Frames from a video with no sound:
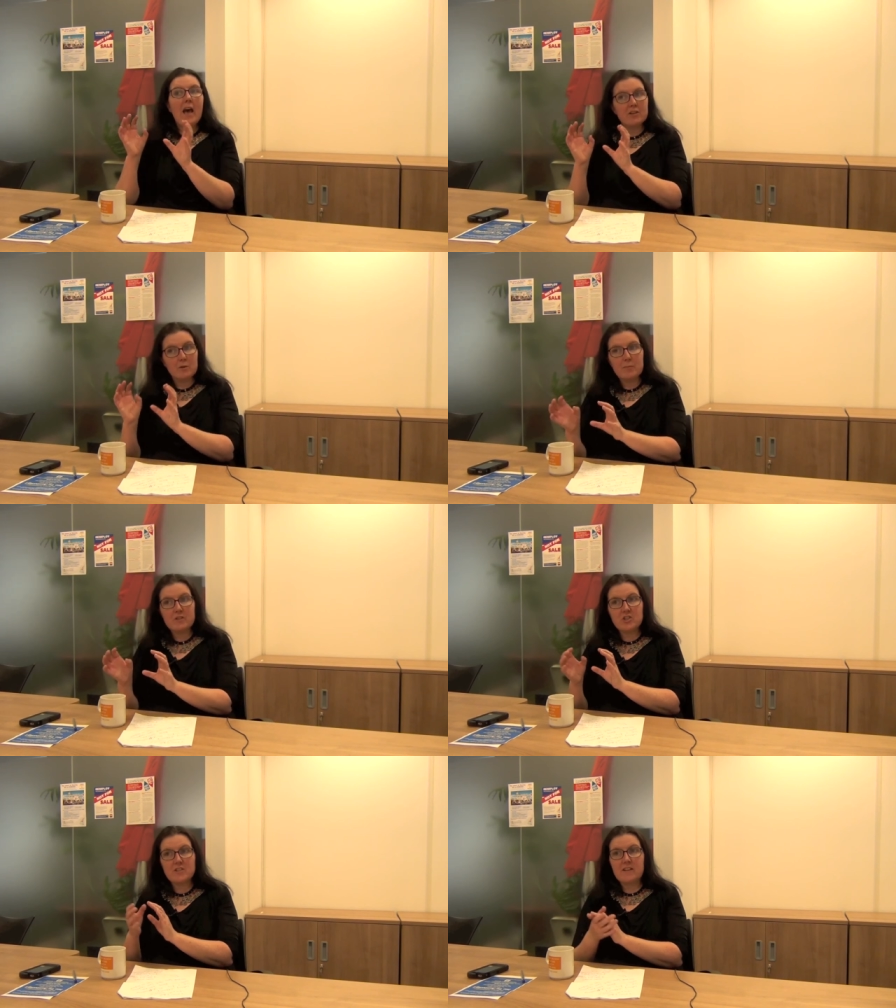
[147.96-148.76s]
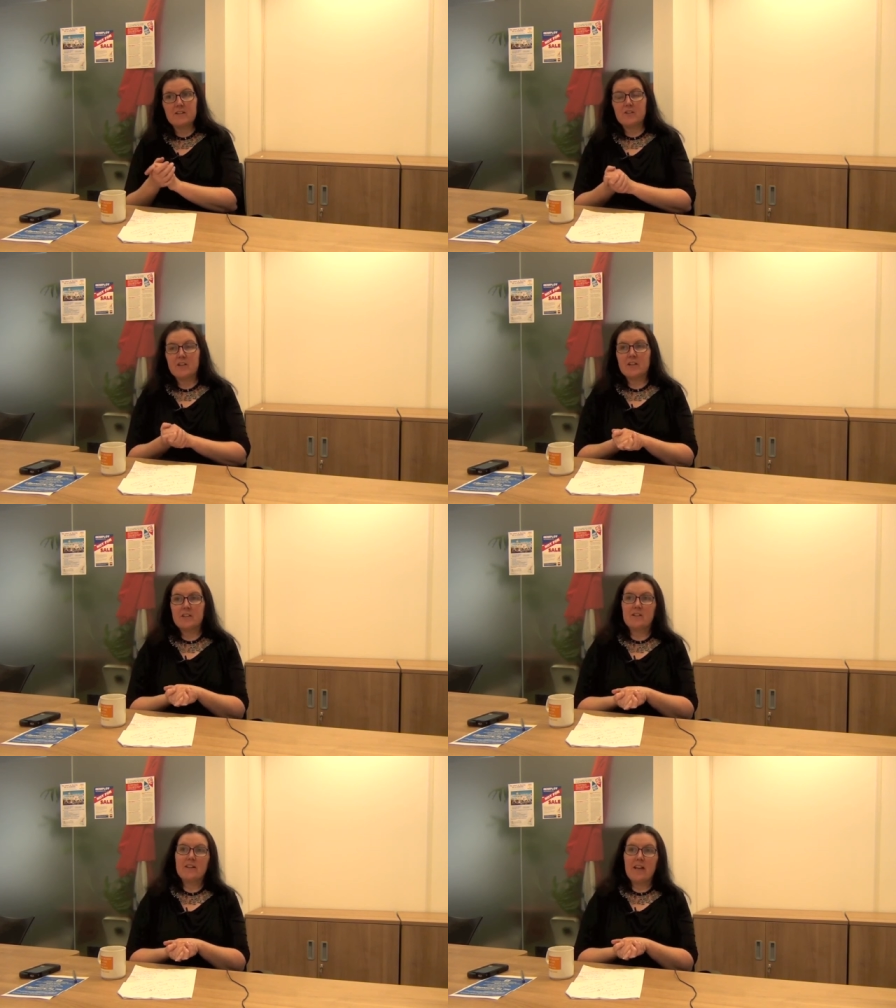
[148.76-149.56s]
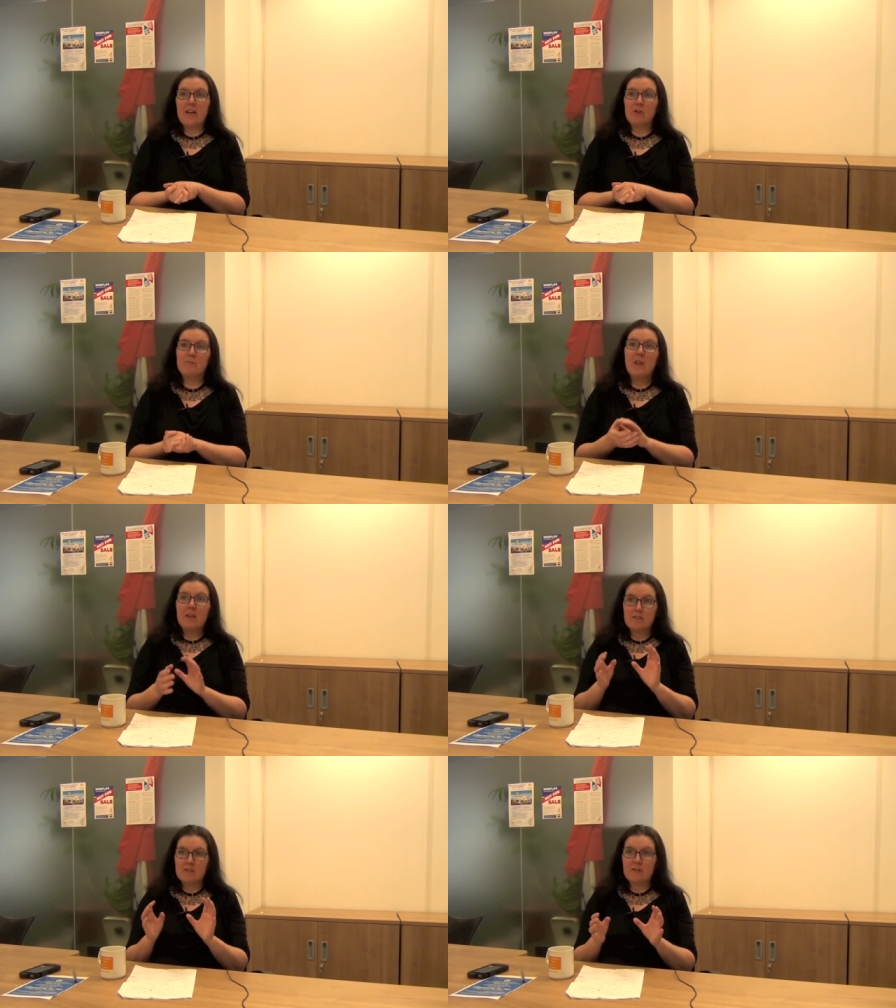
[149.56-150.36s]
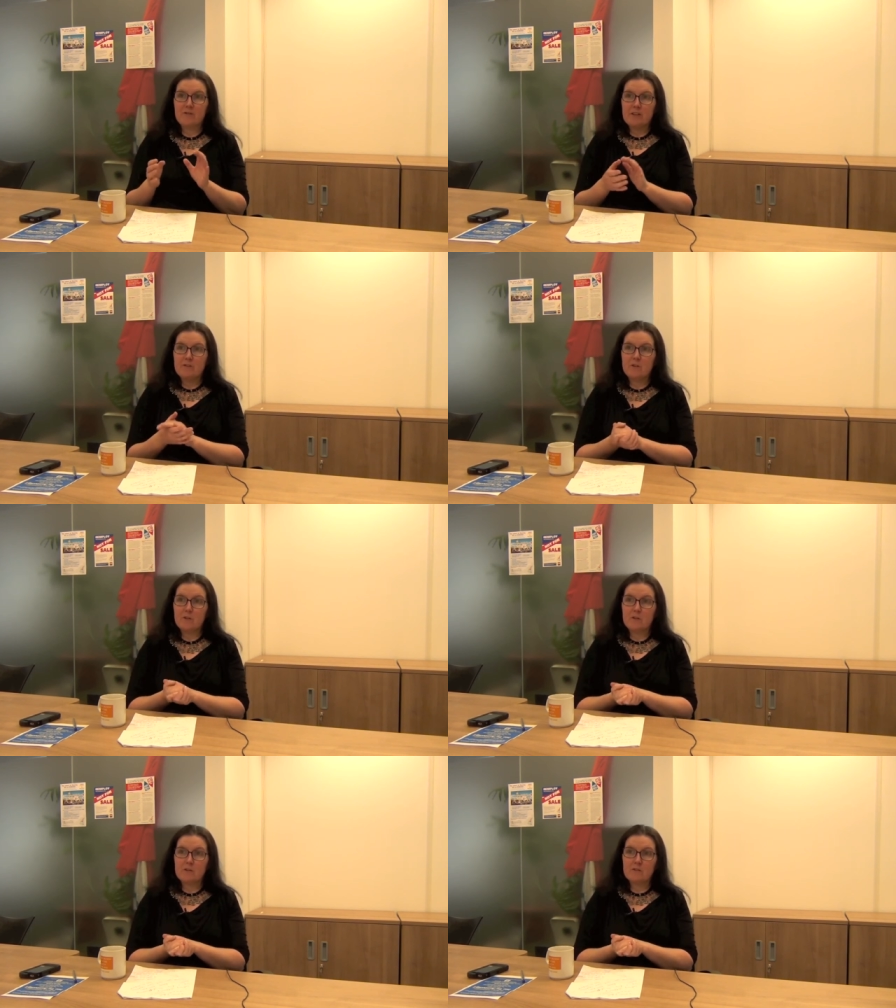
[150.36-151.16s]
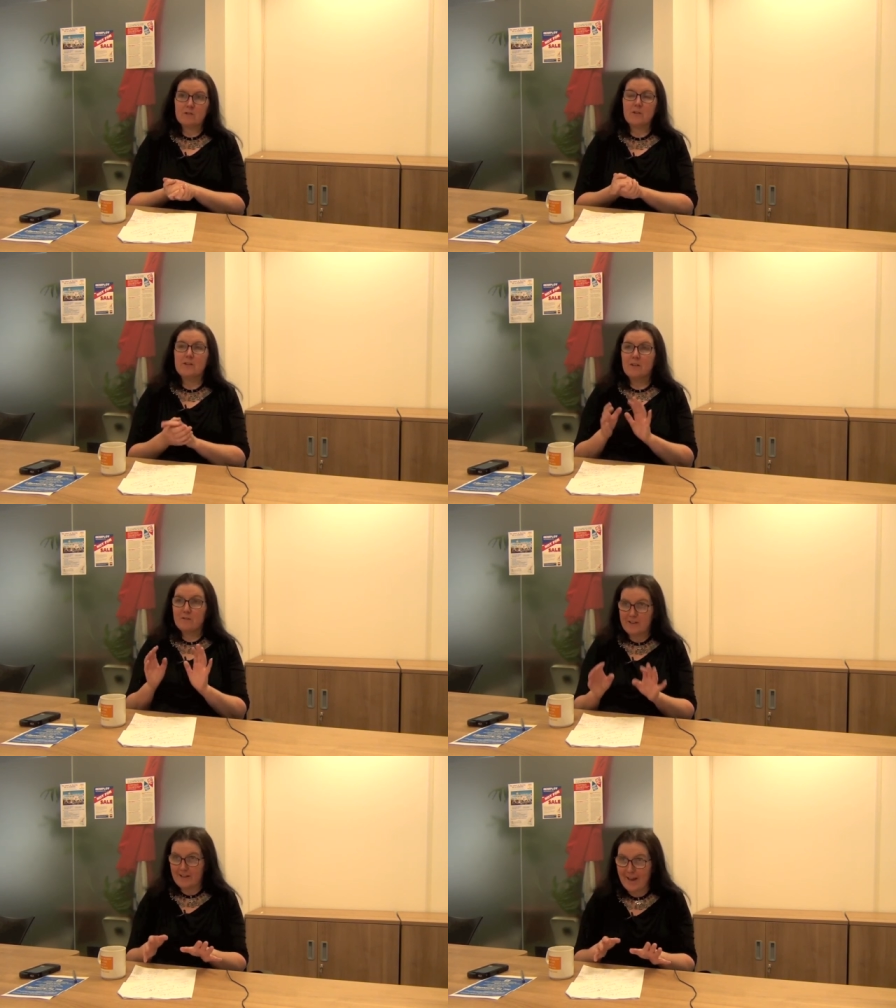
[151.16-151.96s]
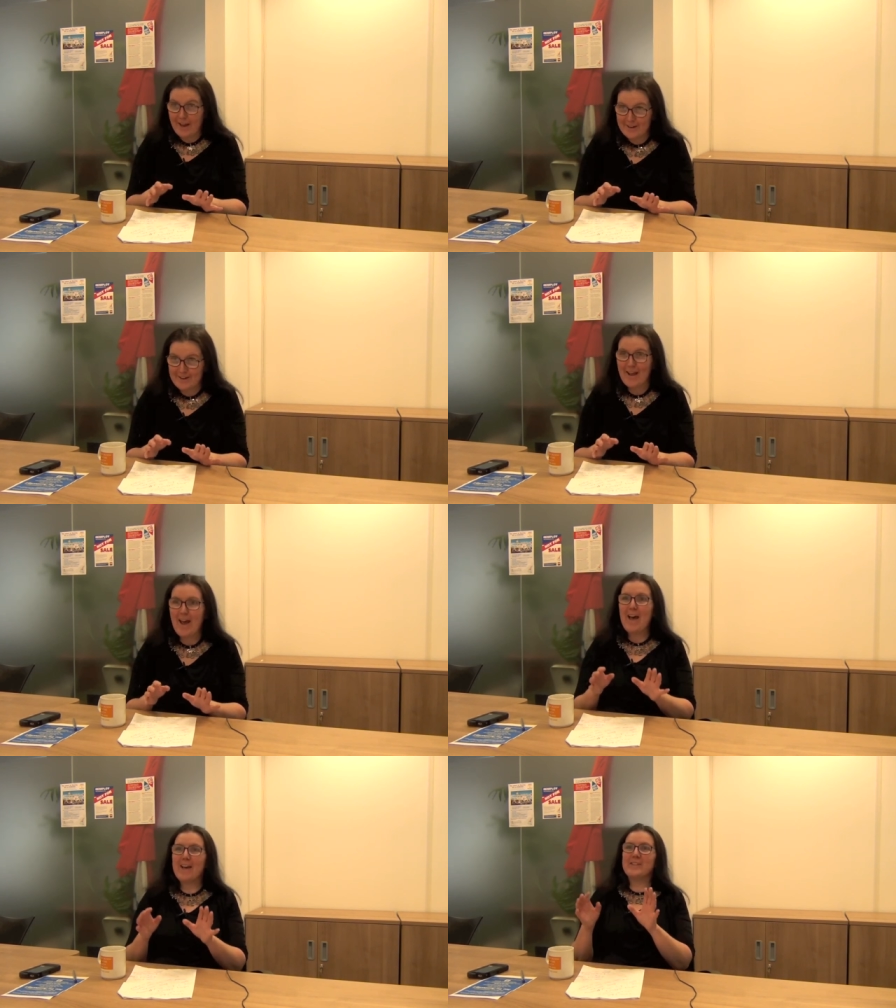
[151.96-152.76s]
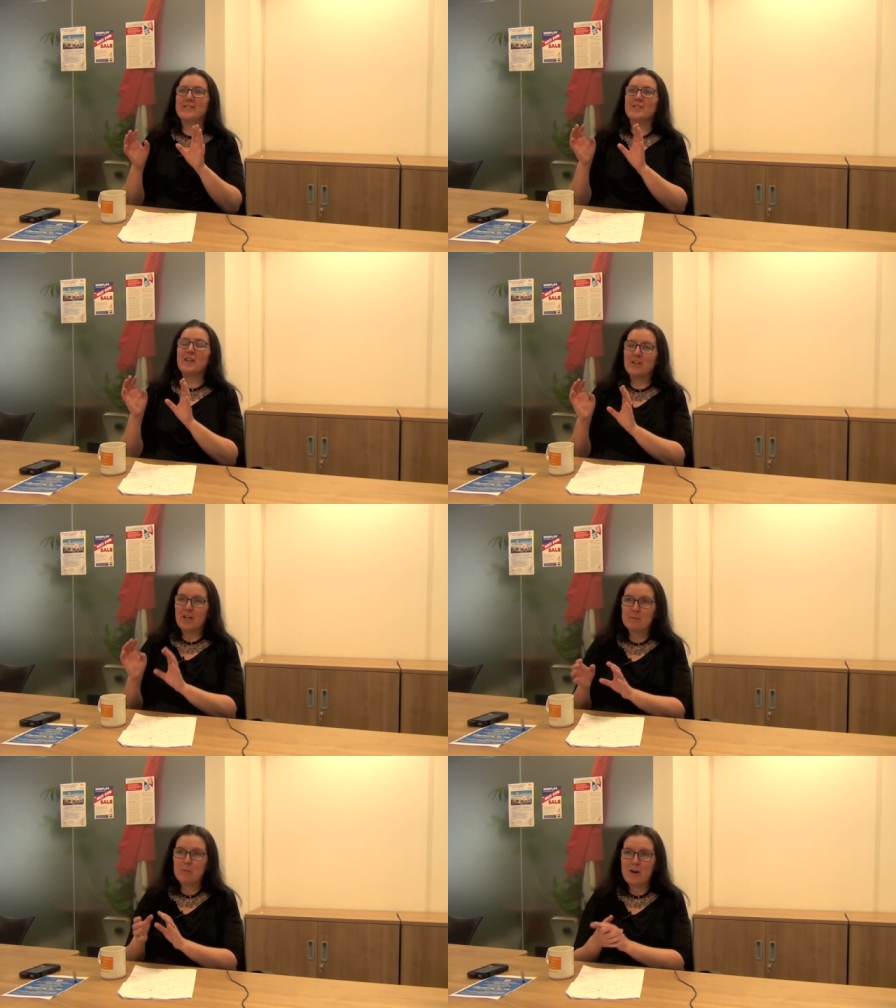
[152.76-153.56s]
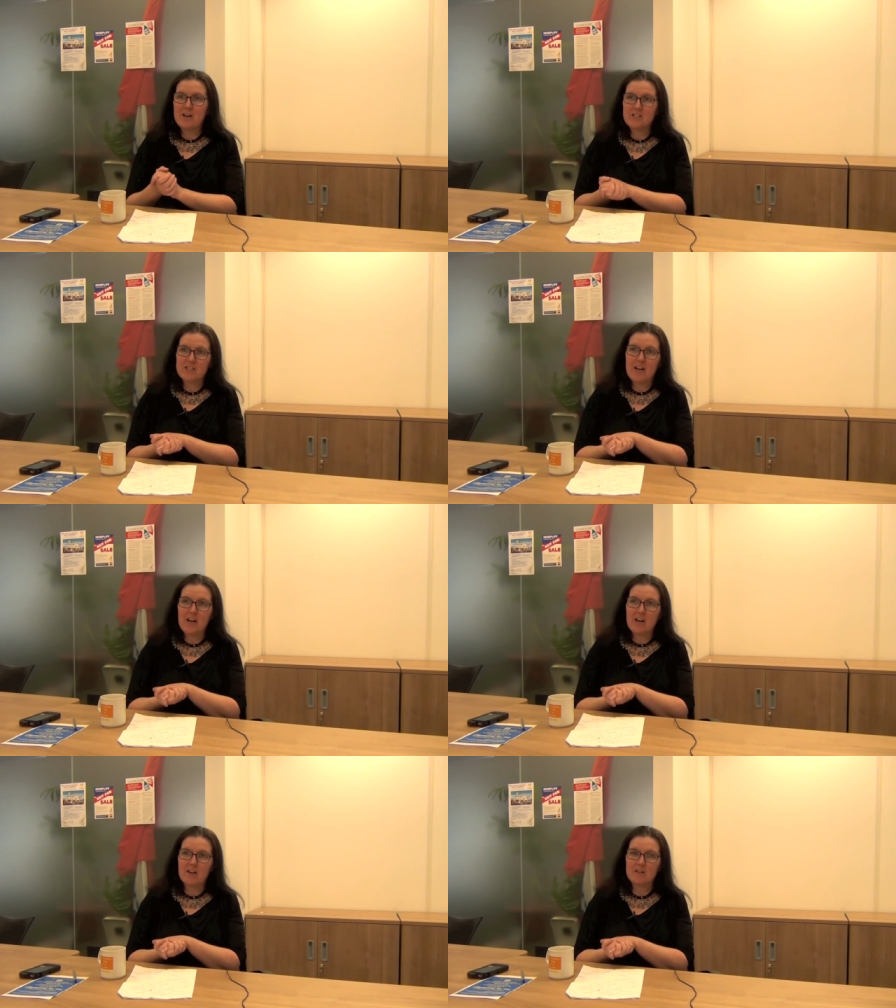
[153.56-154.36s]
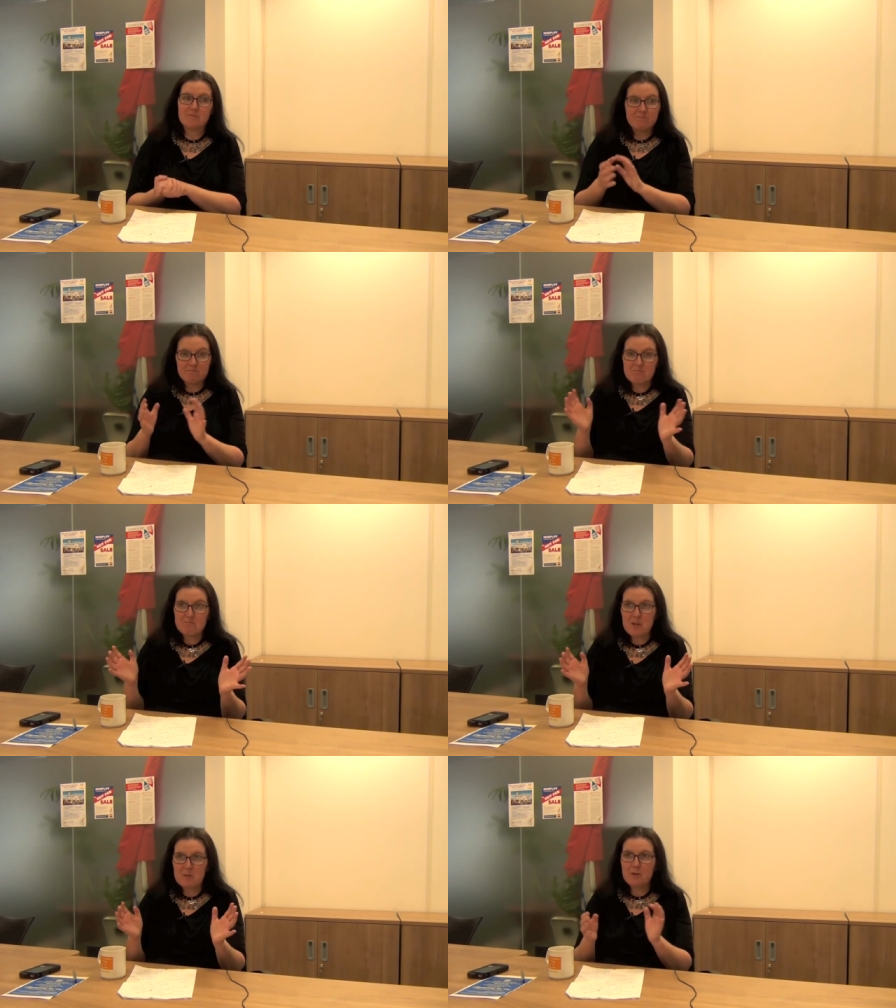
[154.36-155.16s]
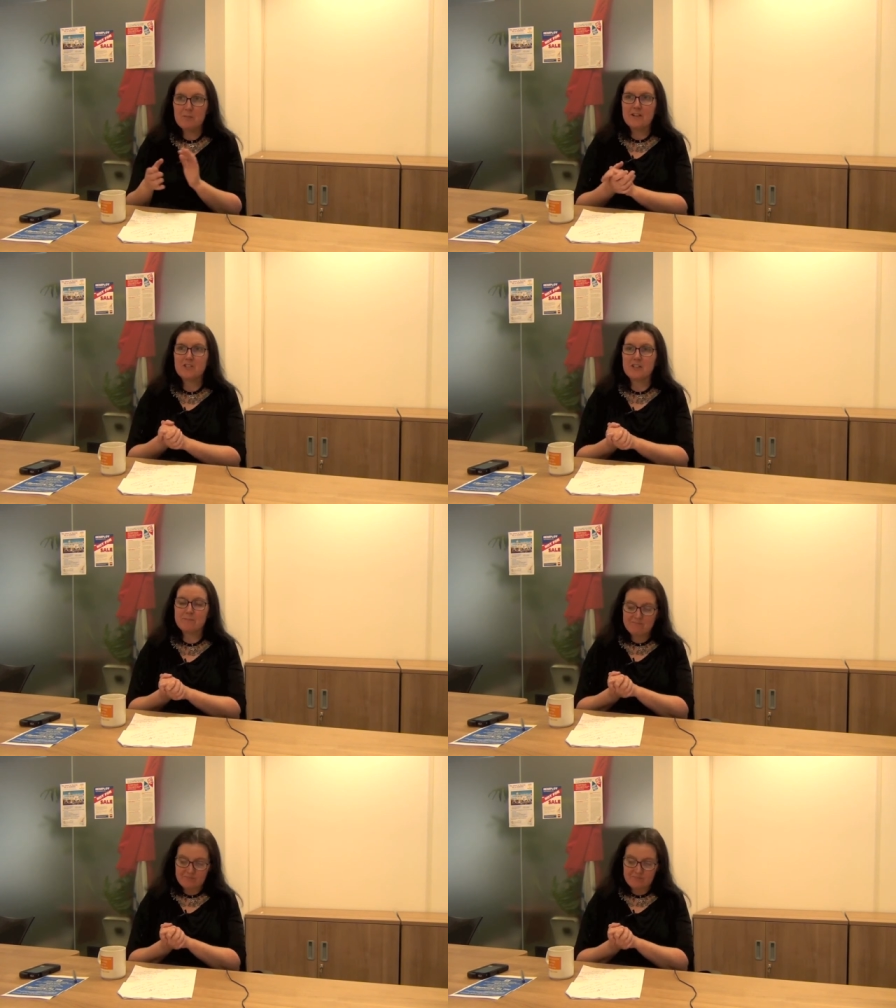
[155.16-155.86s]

and the budgets that are there now that Fianna Fáil, sorry, that Fine Gael and the Labour Party are implementing.